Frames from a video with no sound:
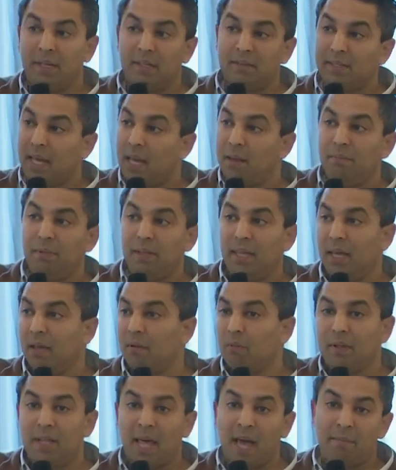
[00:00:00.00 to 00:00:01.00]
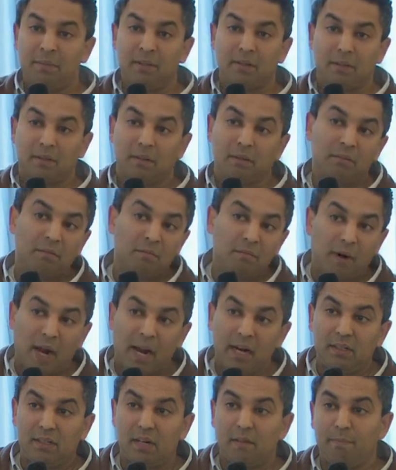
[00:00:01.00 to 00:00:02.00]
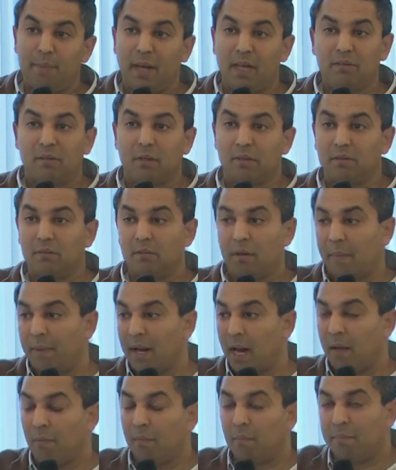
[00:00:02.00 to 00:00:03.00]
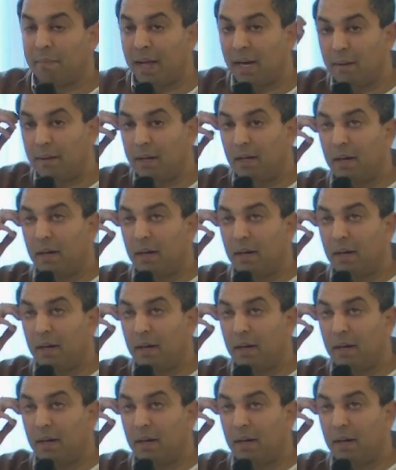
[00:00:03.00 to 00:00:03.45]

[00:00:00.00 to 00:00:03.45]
I mean, the same thing with Amazon, right? Jeff Bezos. I mean, I met him